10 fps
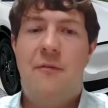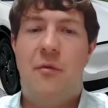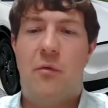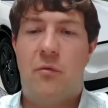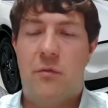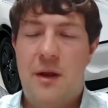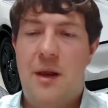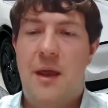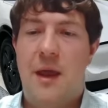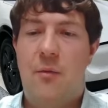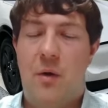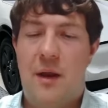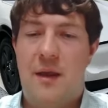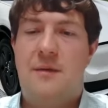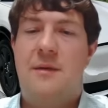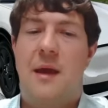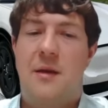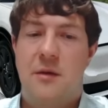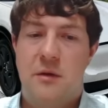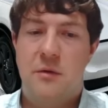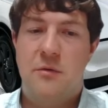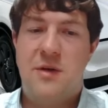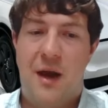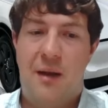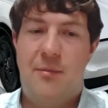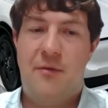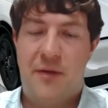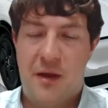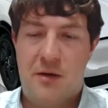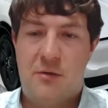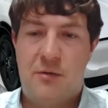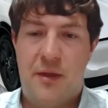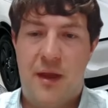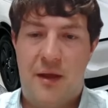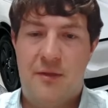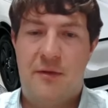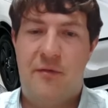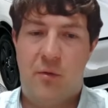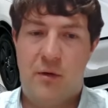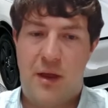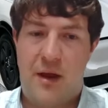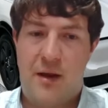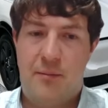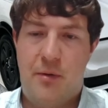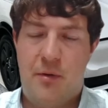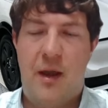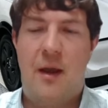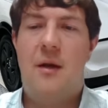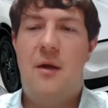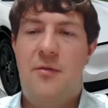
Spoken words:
for really what is a new type of vehicle in the Ford lineup. Okay.